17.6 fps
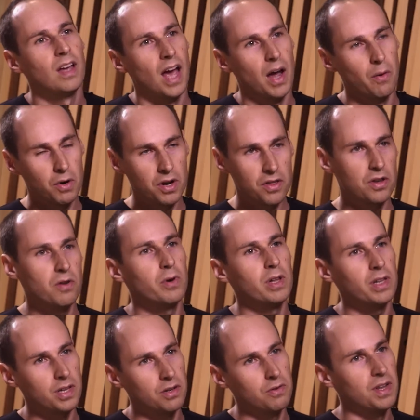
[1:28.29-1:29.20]
And one of the
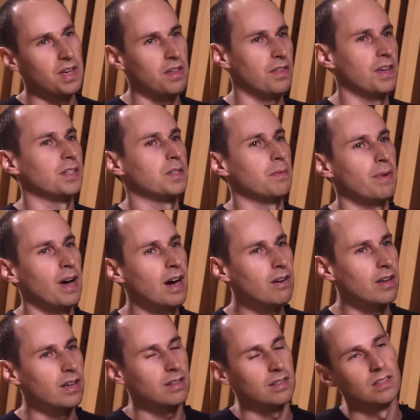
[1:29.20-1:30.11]
really unique things
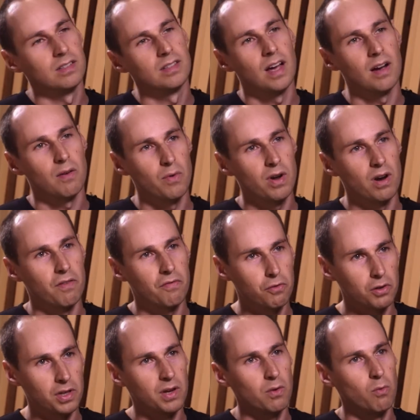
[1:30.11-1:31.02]
about it is that we are
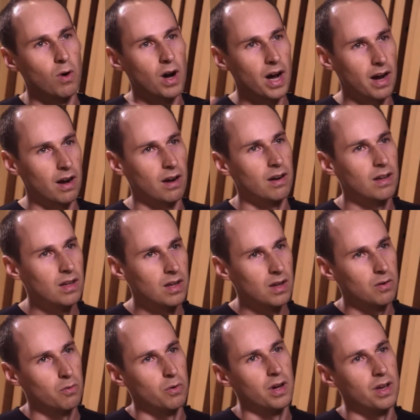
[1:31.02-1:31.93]
fully wired
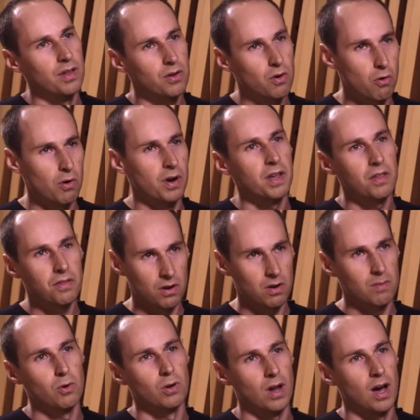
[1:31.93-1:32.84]
with Corning
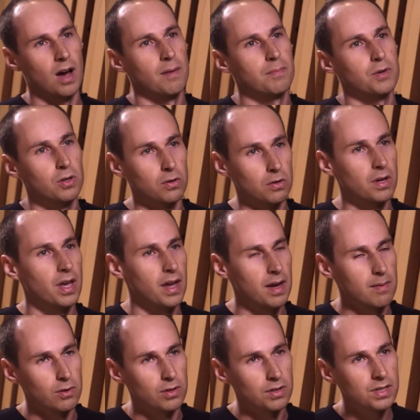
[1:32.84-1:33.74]
Thunderbolt optical
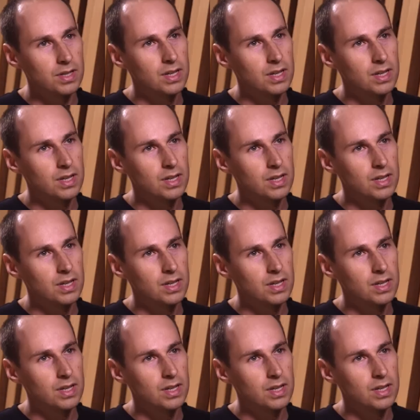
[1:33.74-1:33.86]
cables.